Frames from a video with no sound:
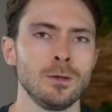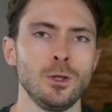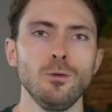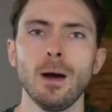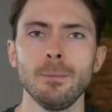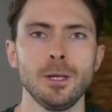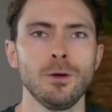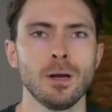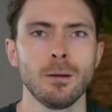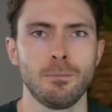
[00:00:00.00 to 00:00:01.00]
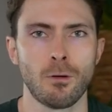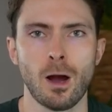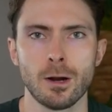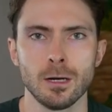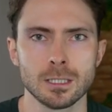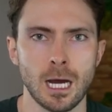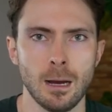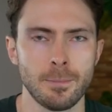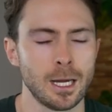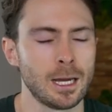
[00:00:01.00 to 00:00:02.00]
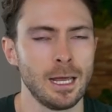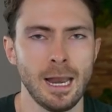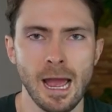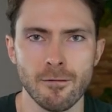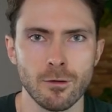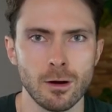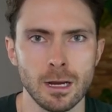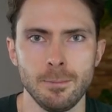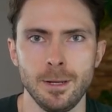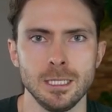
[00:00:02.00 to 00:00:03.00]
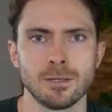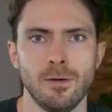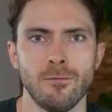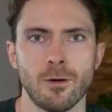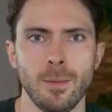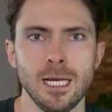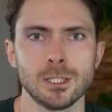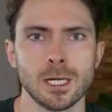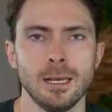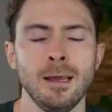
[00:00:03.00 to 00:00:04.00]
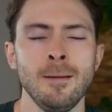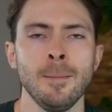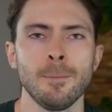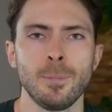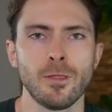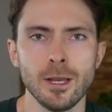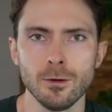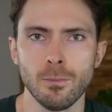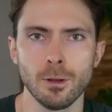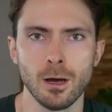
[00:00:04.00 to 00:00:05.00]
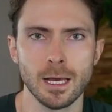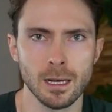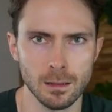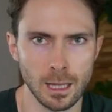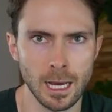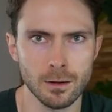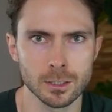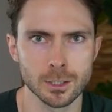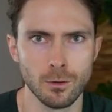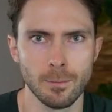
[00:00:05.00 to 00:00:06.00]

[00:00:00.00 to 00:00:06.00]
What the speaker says: You might be doing a broader topic, an evergreen piece of information, but then you'll plug in a line or two